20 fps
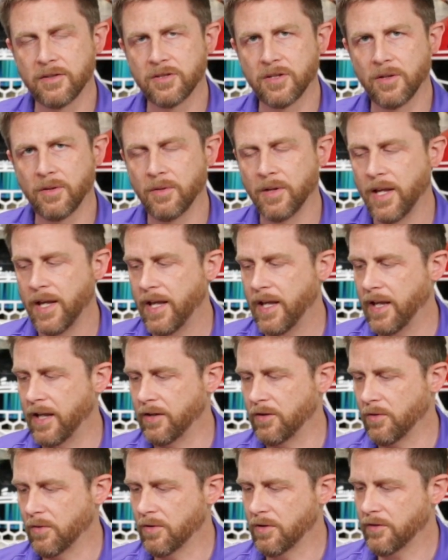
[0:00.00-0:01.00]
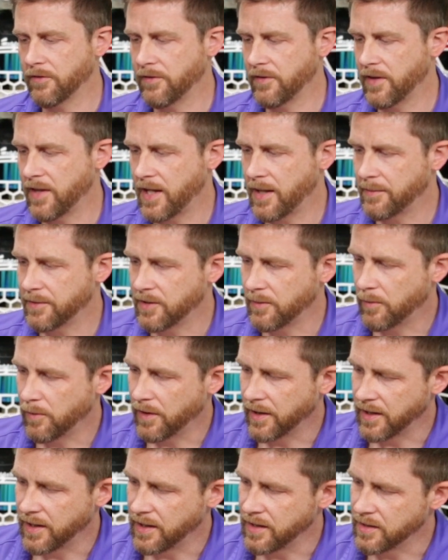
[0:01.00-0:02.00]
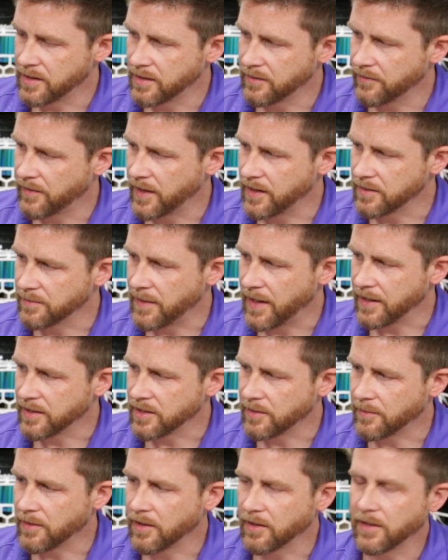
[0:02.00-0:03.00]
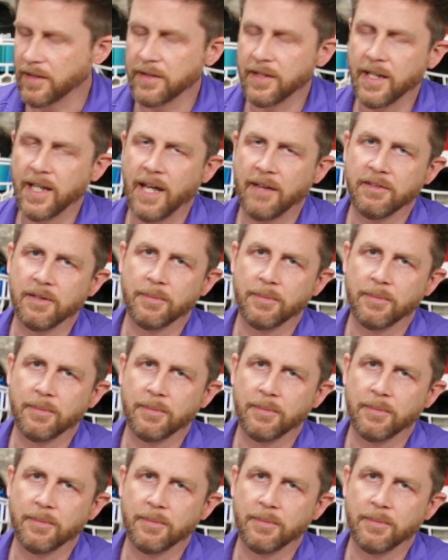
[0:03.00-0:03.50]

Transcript: So in order for them to bring these face masks to market, they have